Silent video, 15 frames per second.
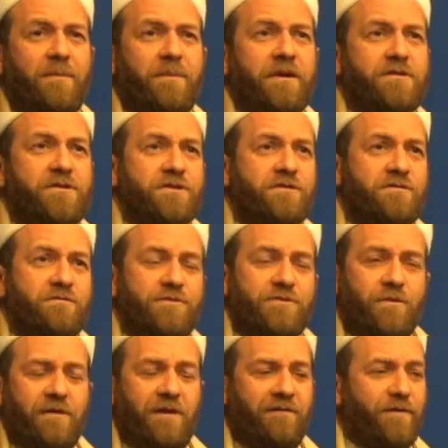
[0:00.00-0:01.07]
I'm here just to
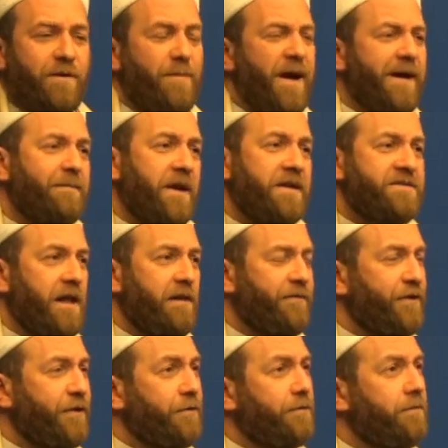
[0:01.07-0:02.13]
sort of remind
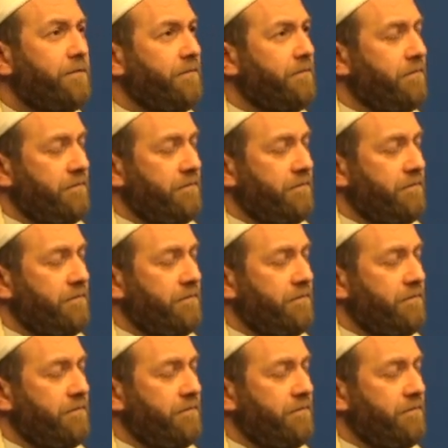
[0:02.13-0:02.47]
myself and you.